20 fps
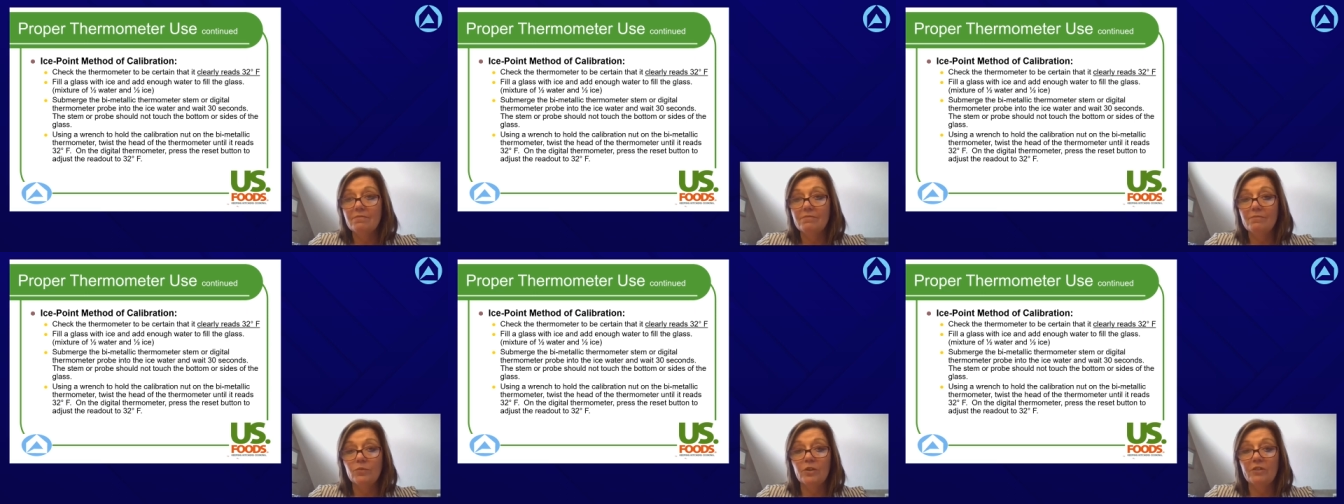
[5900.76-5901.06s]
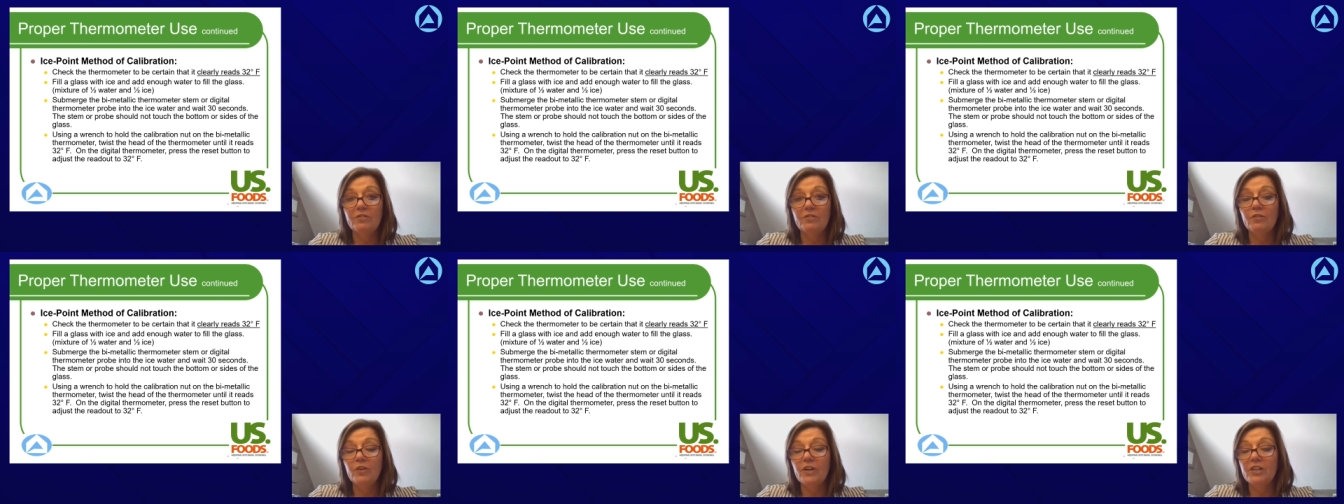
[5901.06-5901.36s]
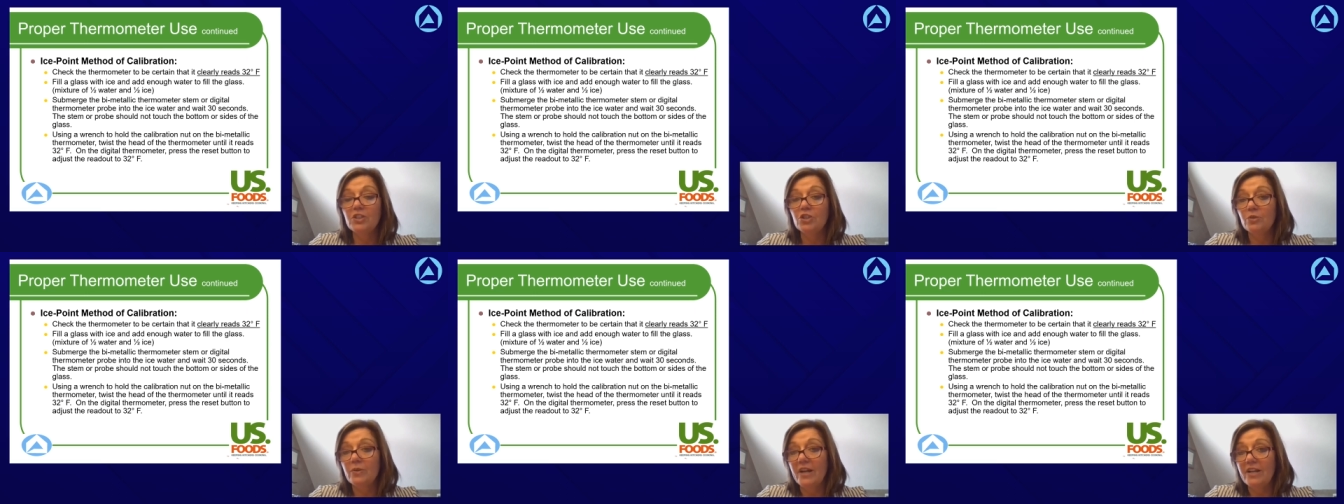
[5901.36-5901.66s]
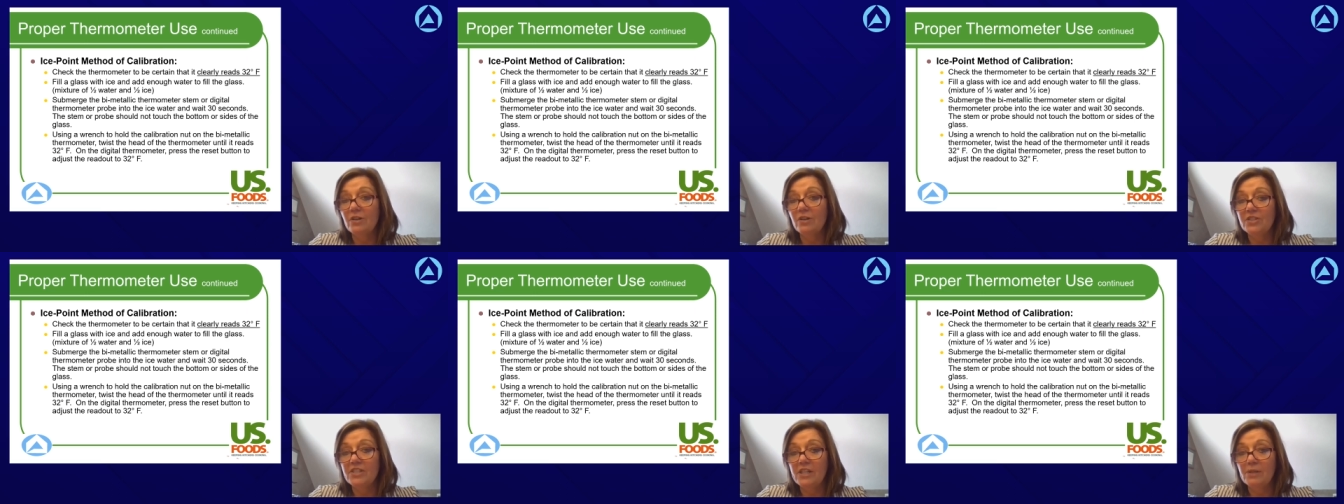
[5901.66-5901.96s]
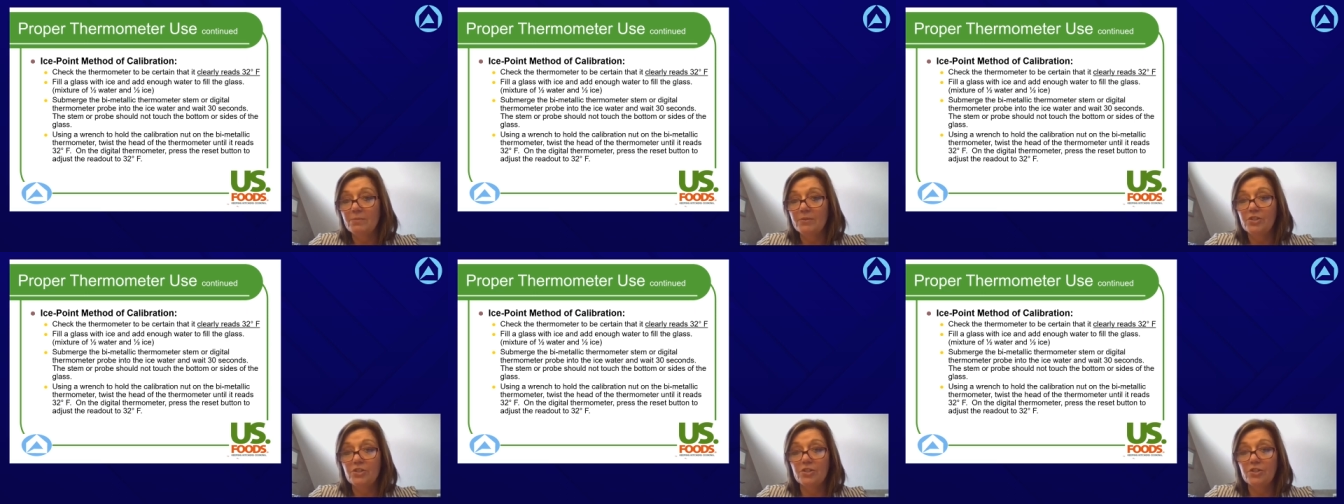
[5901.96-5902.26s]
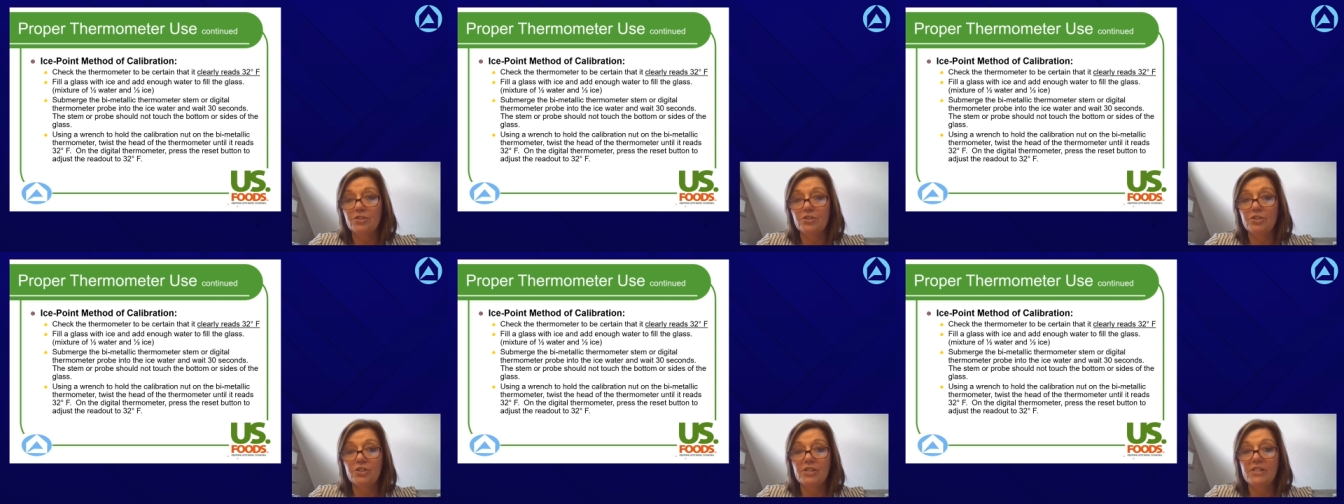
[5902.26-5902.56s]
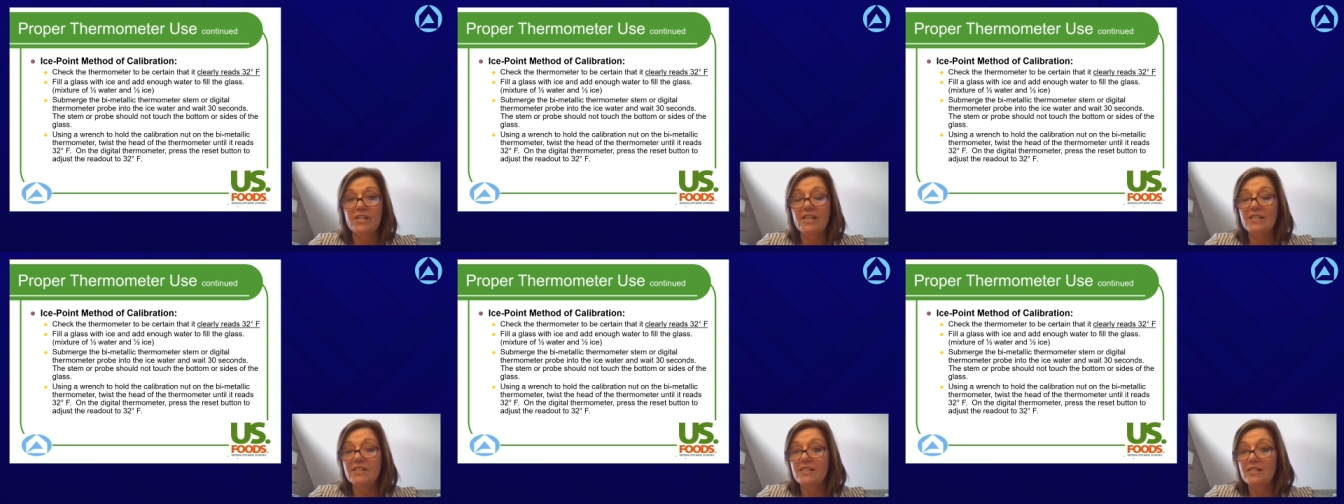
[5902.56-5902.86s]
refrigerator temperature
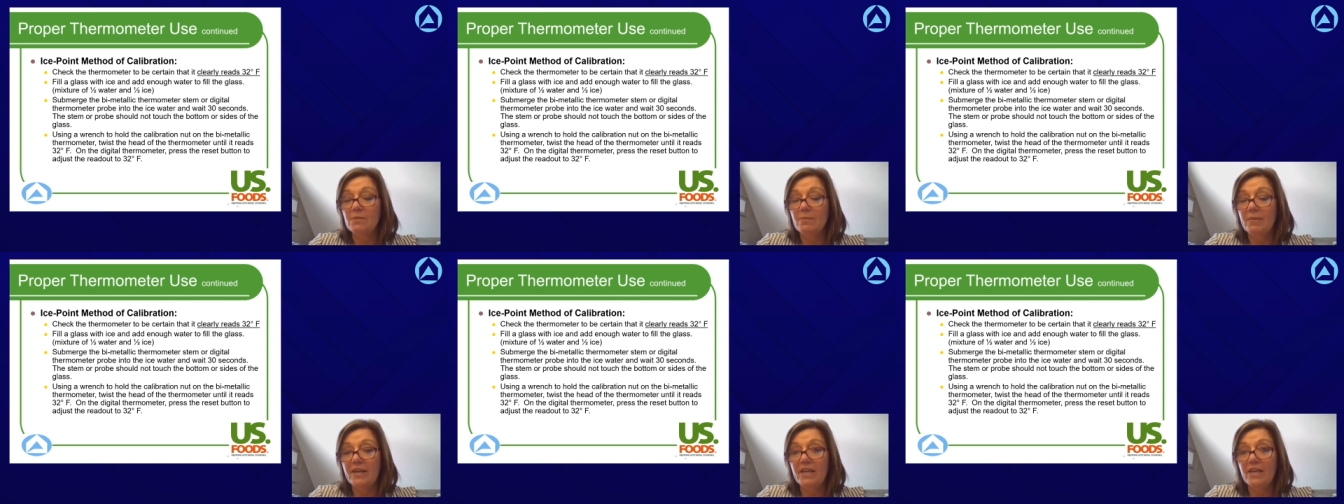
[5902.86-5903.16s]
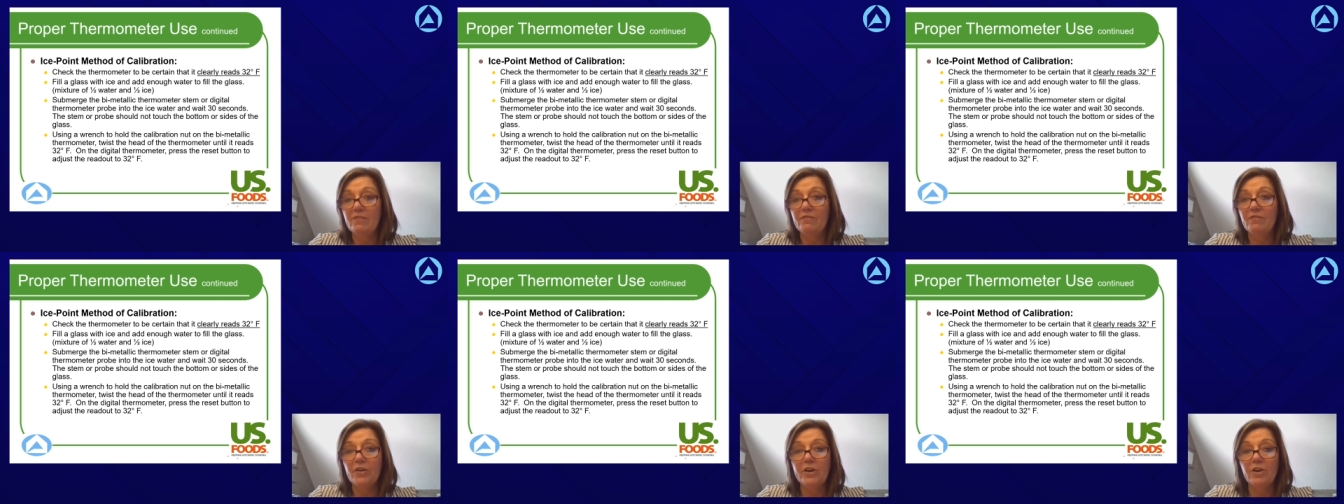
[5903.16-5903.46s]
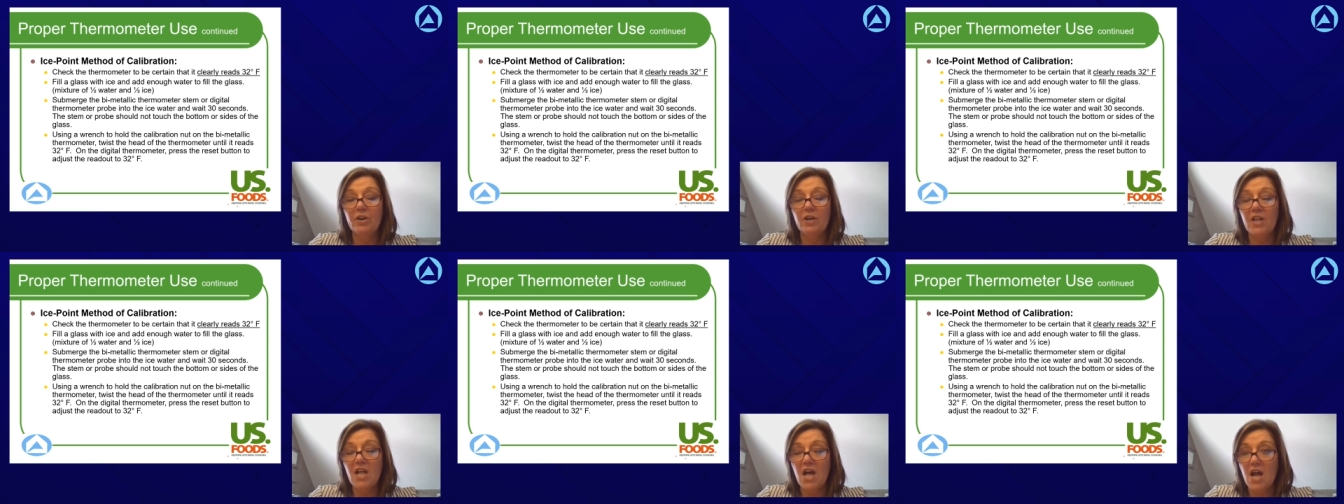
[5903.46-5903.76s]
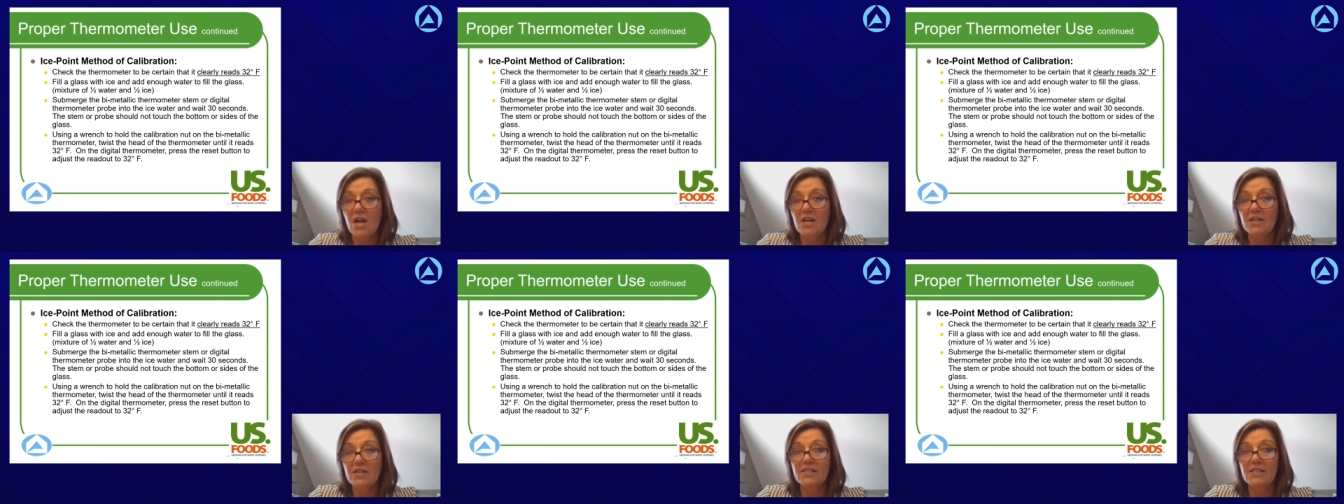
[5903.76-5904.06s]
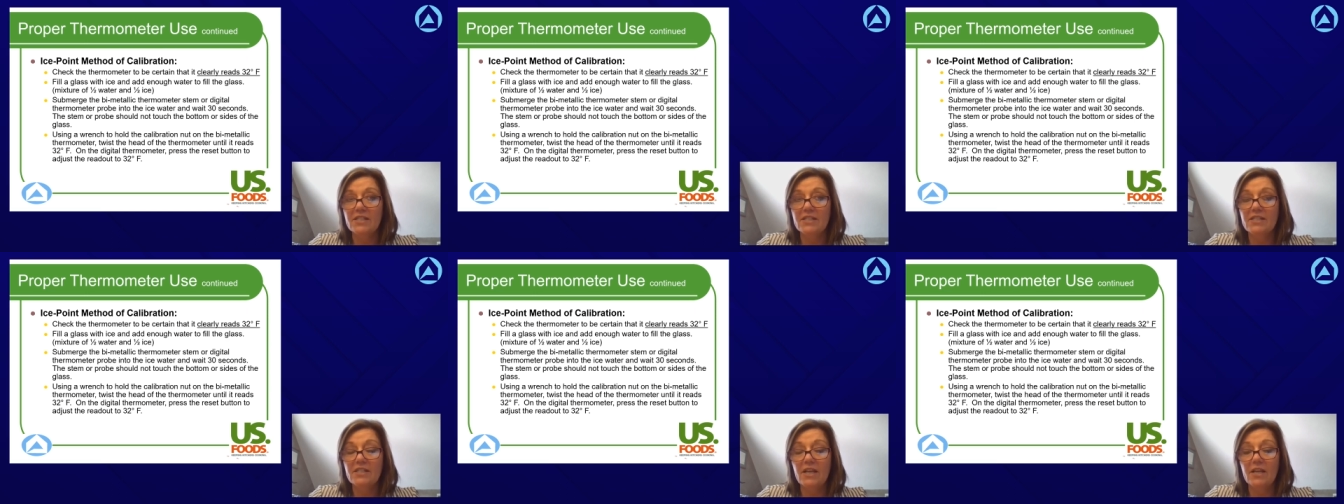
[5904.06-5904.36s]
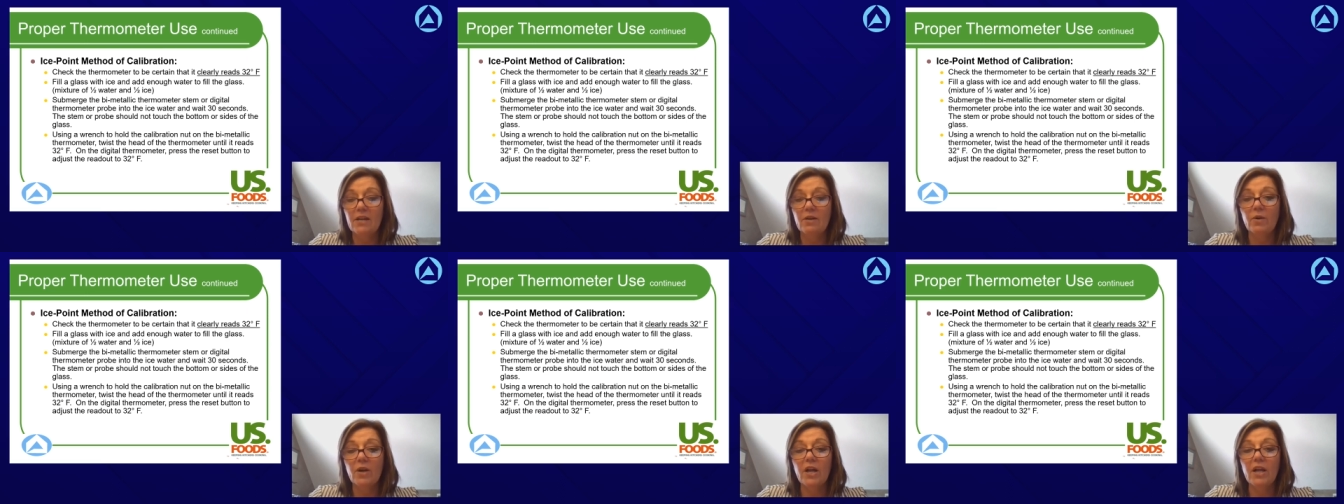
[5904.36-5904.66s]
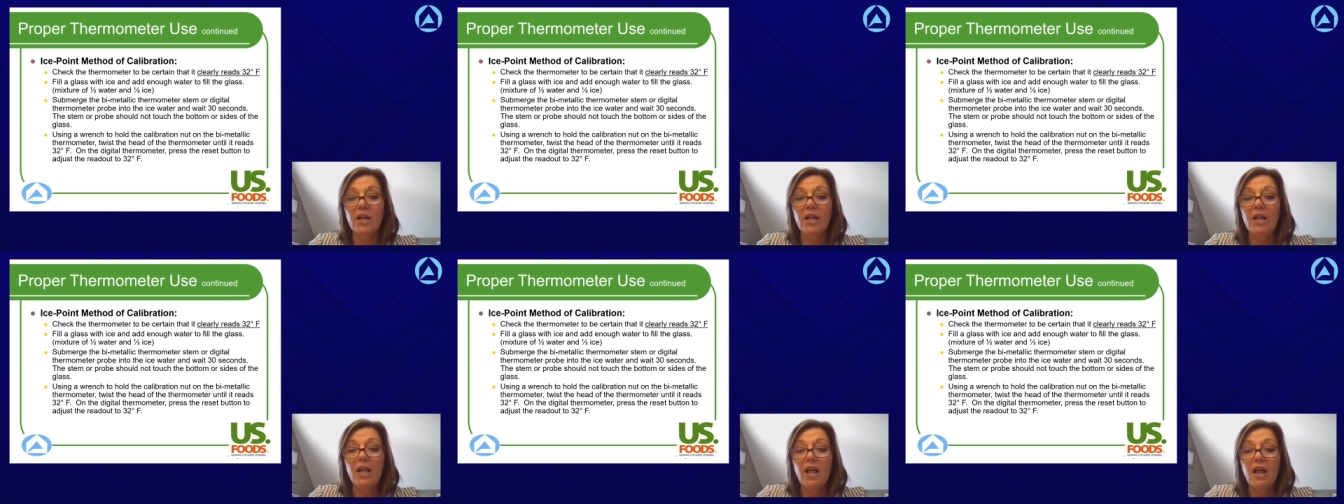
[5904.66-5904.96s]
needs to be for your logs, etc.